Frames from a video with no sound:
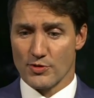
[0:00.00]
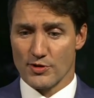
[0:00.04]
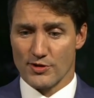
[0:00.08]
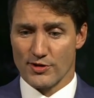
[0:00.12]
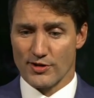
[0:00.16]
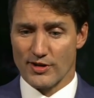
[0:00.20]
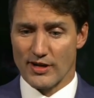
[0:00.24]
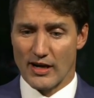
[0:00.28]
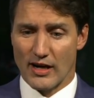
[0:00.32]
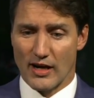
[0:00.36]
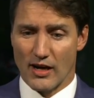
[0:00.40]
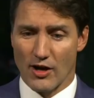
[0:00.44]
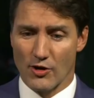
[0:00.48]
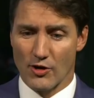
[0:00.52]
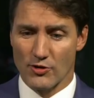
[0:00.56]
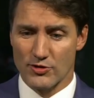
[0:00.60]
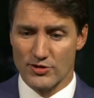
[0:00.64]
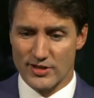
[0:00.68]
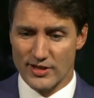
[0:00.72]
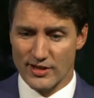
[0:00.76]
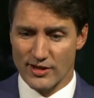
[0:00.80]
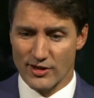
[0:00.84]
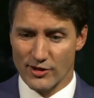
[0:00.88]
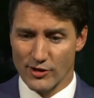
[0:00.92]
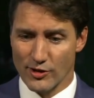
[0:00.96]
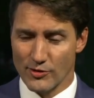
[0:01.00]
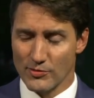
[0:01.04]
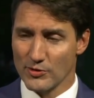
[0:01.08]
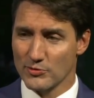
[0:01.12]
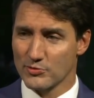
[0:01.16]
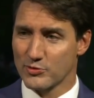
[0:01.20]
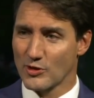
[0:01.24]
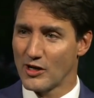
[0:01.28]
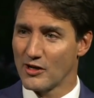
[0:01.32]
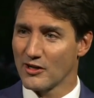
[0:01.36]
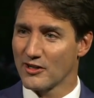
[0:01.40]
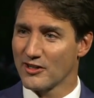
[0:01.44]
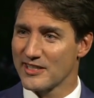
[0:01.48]
We're hosting a Global
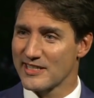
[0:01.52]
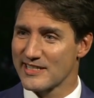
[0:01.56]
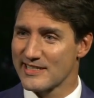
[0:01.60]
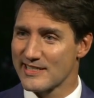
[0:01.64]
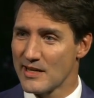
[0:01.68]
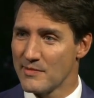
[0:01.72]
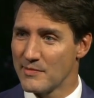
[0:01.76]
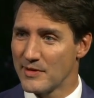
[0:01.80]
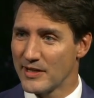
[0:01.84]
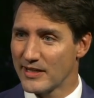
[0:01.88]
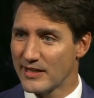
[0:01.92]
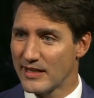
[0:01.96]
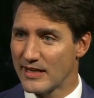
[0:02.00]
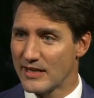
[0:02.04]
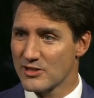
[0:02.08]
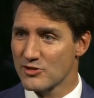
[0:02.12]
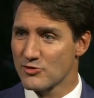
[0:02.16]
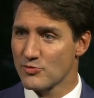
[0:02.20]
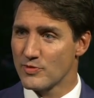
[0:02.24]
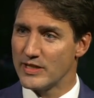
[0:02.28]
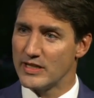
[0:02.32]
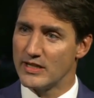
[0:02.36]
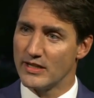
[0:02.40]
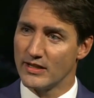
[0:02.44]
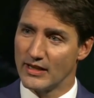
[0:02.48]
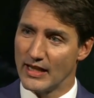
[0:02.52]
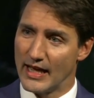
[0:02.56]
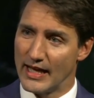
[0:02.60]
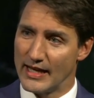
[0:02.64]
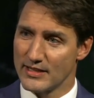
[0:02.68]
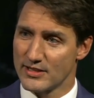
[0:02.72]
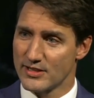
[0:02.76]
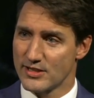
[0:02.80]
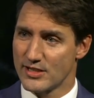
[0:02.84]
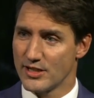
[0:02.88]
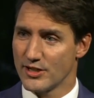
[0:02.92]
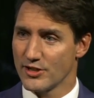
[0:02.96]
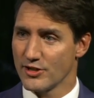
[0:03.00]
Progress Summit, as we did
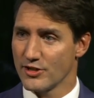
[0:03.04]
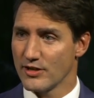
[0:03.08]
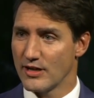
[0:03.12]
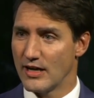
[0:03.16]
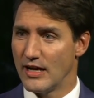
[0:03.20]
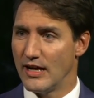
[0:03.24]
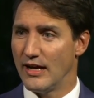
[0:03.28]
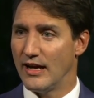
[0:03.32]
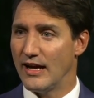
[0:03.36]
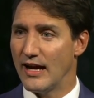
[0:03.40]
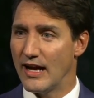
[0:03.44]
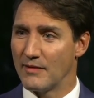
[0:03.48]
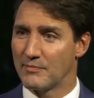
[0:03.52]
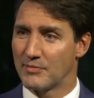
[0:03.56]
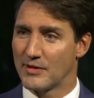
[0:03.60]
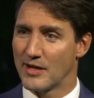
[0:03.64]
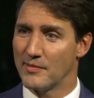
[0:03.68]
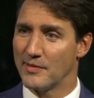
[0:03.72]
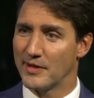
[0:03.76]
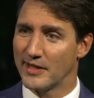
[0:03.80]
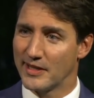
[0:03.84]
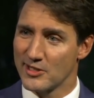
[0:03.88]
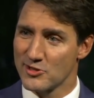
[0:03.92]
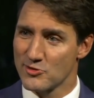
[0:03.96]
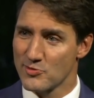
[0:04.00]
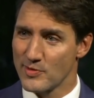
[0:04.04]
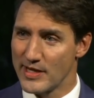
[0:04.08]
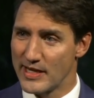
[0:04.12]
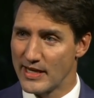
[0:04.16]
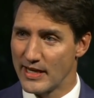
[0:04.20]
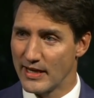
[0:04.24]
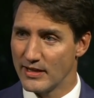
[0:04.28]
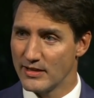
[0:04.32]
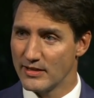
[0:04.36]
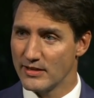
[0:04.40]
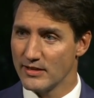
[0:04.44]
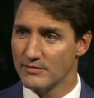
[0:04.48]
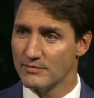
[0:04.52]
last year, upcoming this
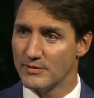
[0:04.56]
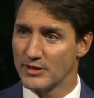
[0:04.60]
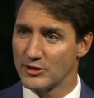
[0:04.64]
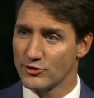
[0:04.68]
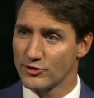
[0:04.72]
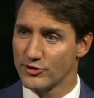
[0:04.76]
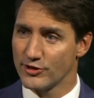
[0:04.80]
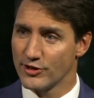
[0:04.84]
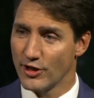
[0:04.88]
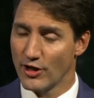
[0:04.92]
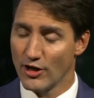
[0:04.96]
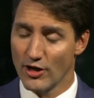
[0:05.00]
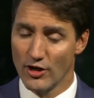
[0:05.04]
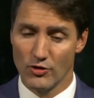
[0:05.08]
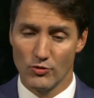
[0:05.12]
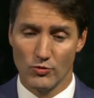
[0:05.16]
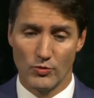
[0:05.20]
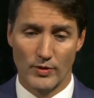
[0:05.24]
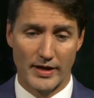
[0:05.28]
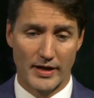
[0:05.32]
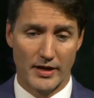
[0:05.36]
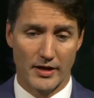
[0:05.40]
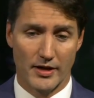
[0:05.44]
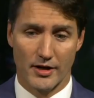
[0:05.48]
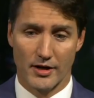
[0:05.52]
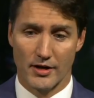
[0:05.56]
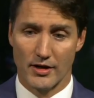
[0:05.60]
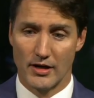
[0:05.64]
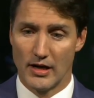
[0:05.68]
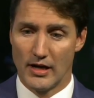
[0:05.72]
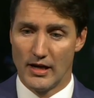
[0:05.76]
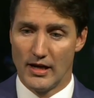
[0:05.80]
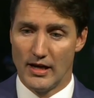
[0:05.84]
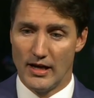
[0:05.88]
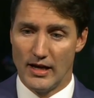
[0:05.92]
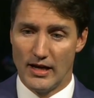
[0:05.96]
weekend in Montreal, where